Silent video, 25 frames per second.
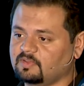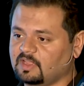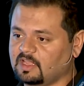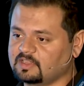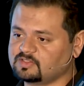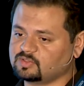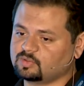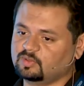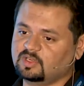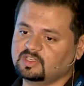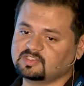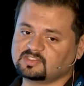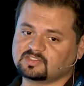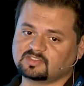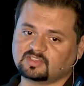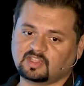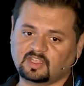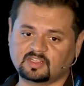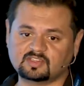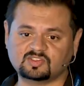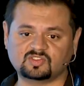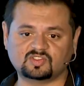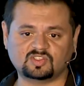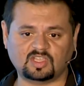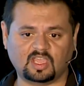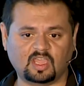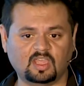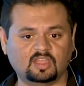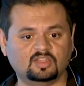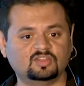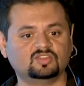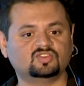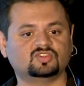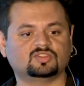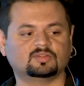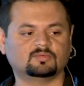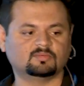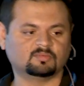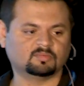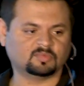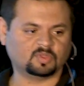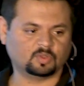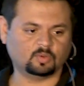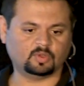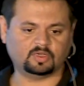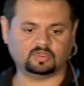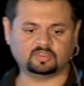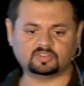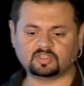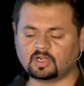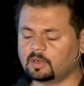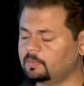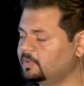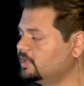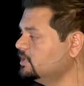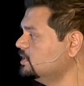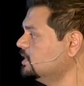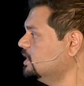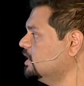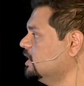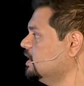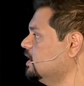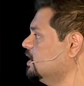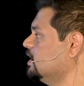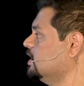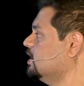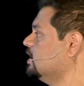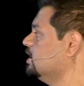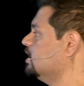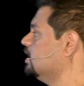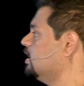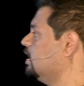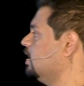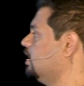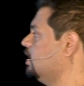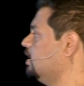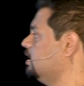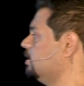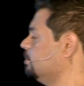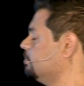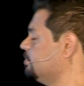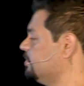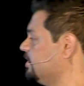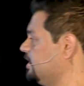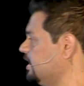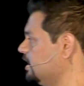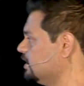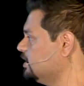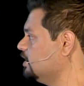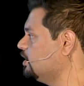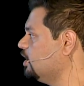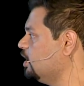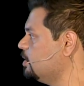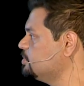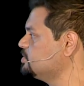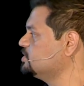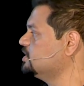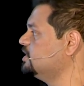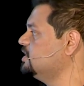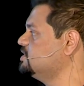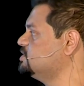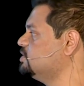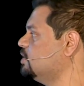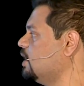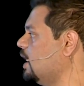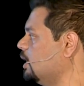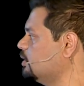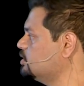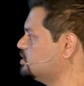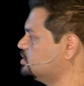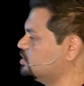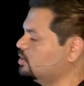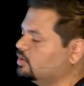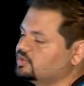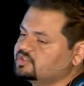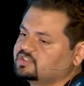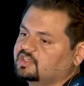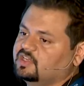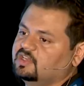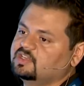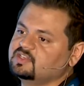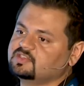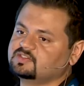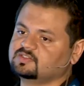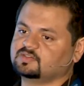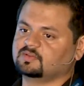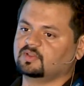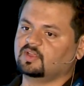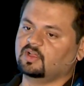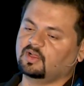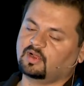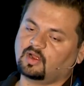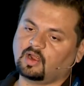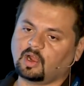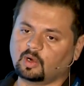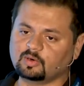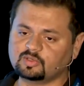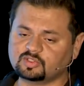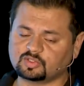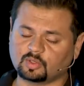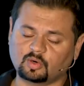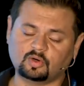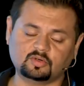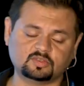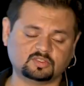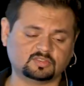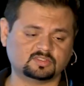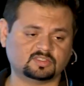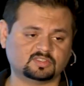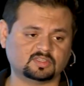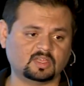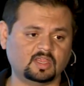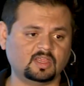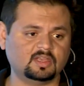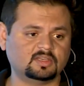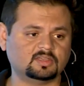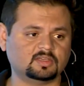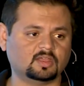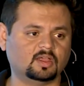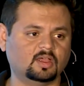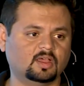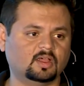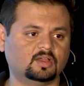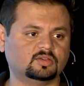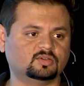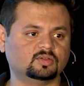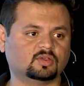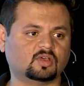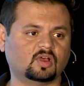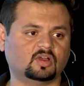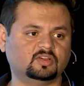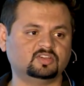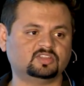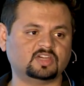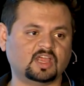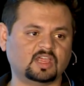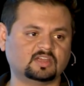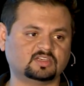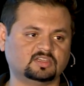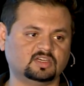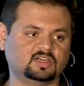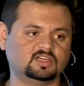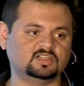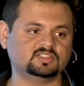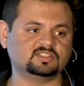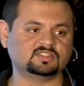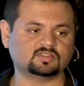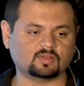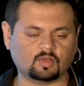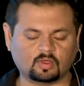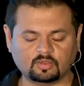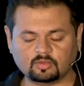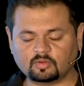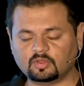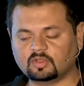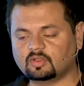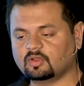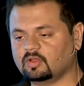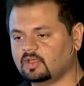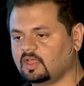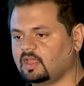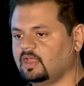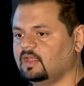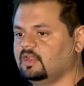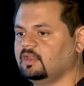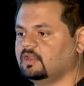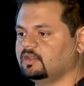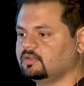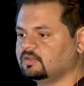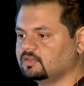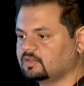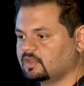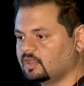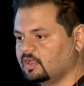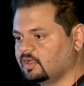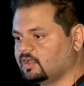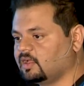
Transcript: as soon as things change, you're in trouble. The other option is you outsource it to contractors ongoing and